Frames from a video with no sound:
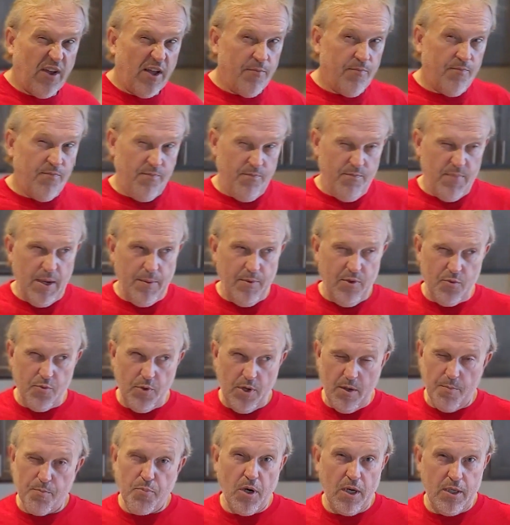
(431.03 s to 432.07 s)
maybe
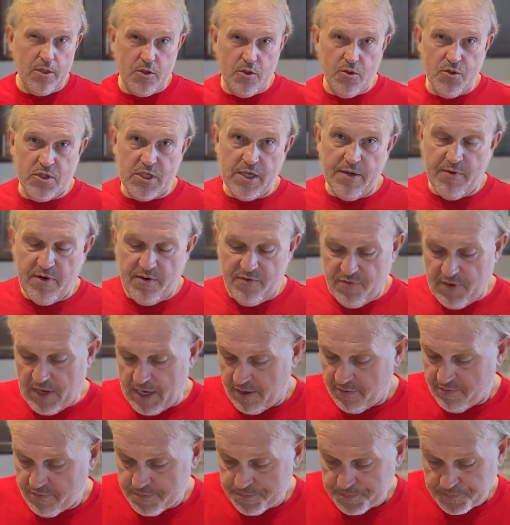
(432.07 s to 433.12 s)
300, probably 275.
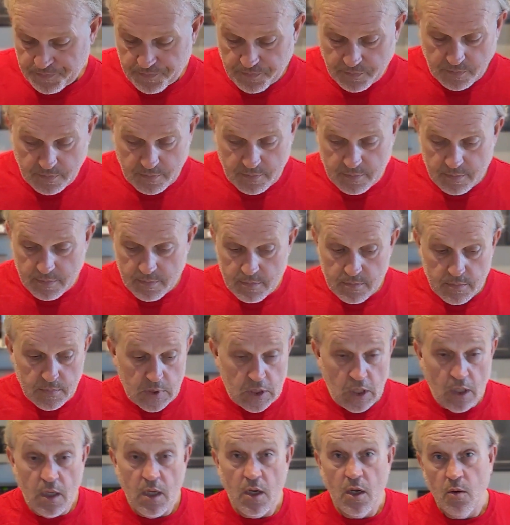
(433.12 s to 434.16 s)

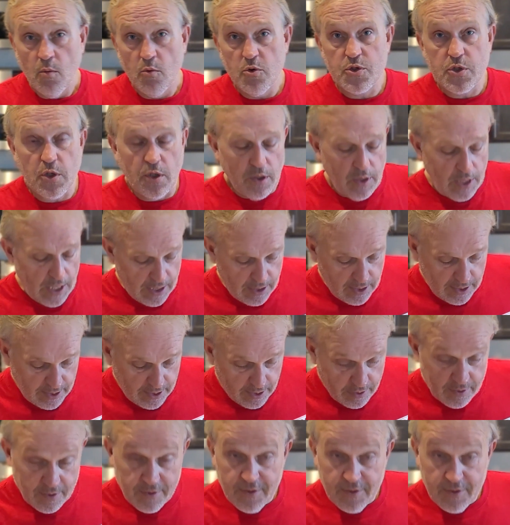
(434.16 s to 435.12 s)
We'll show you that later.